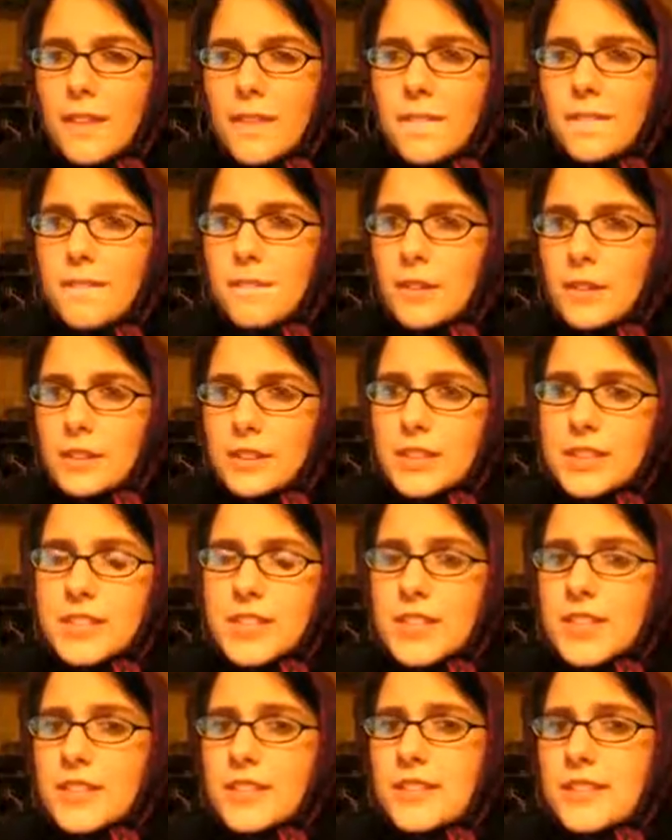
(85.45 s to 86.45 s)
the first
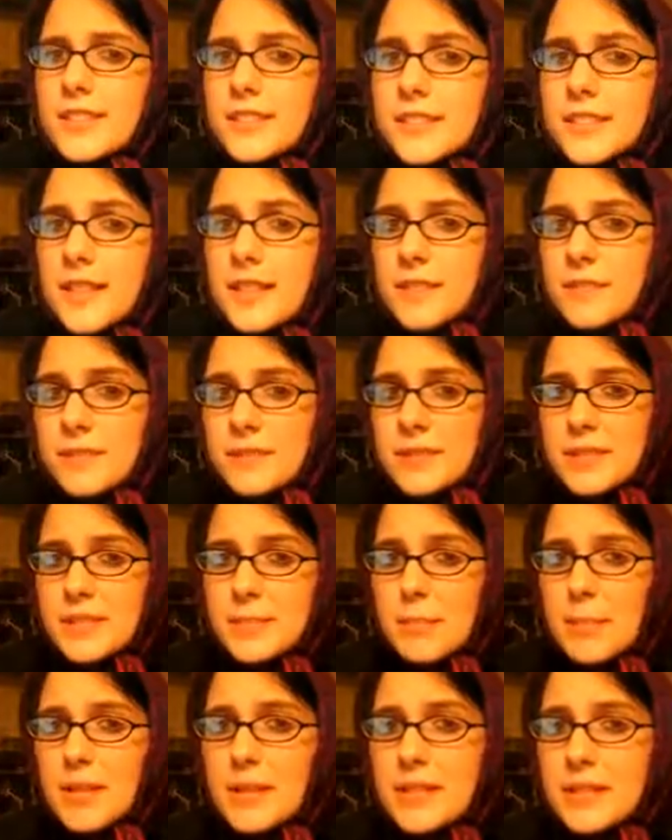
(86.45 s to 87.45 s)
thing she said in
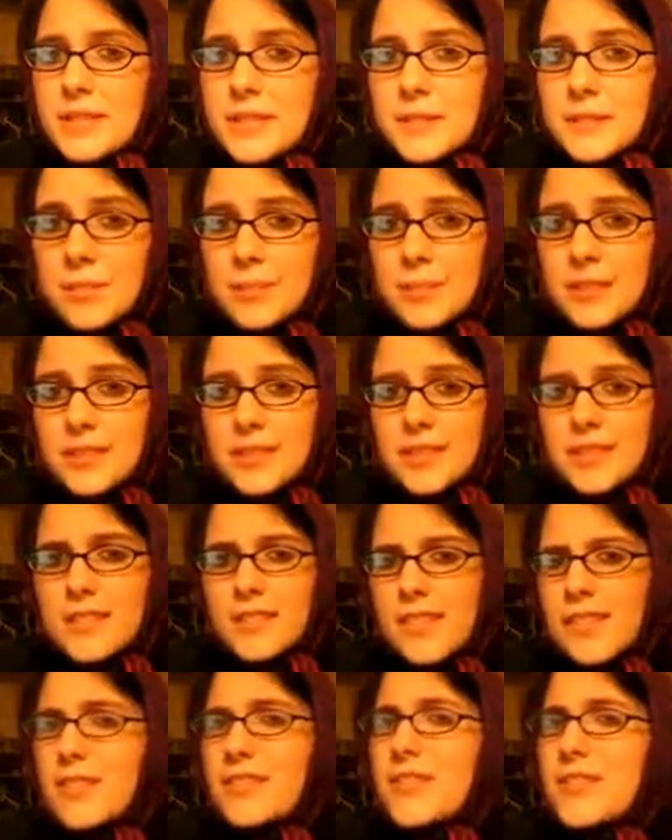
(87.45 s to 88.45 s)
response was,
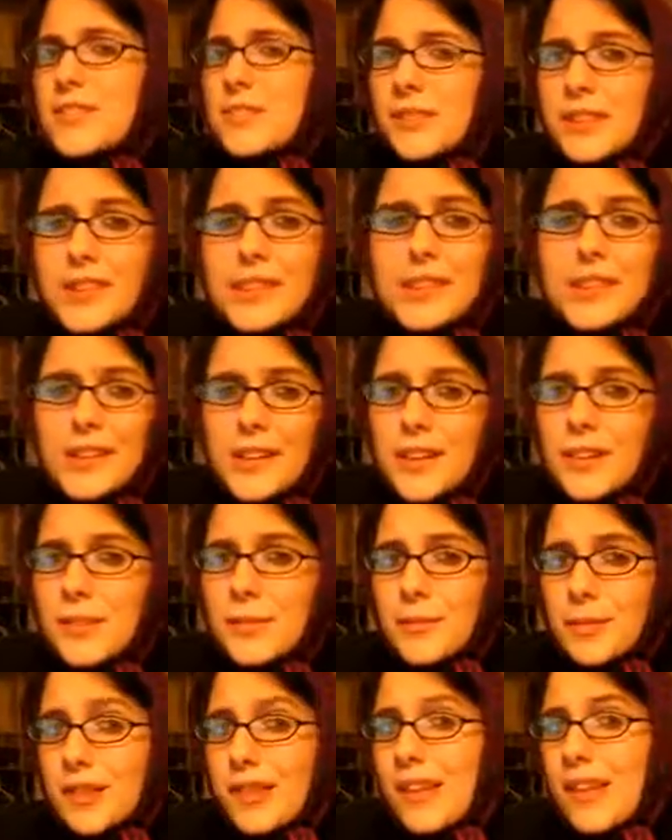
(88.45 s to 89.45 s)
you know, it's really not
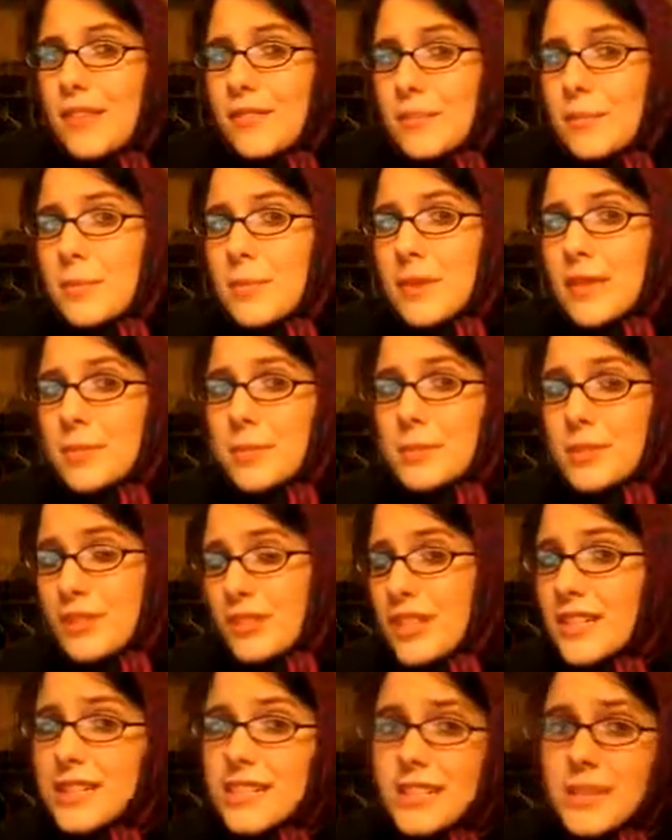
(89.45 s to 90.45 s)
what everybody
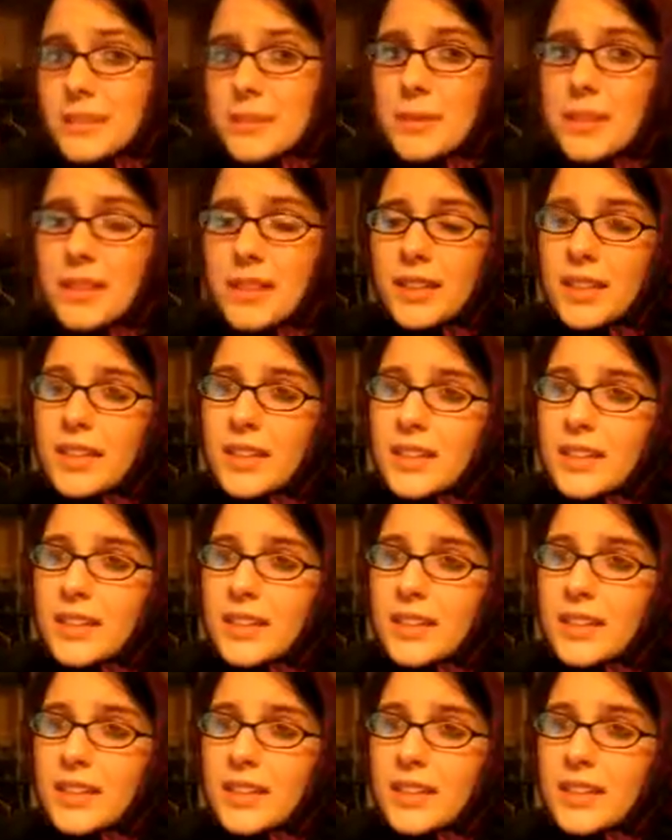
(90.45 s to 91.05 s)
portrays it to be.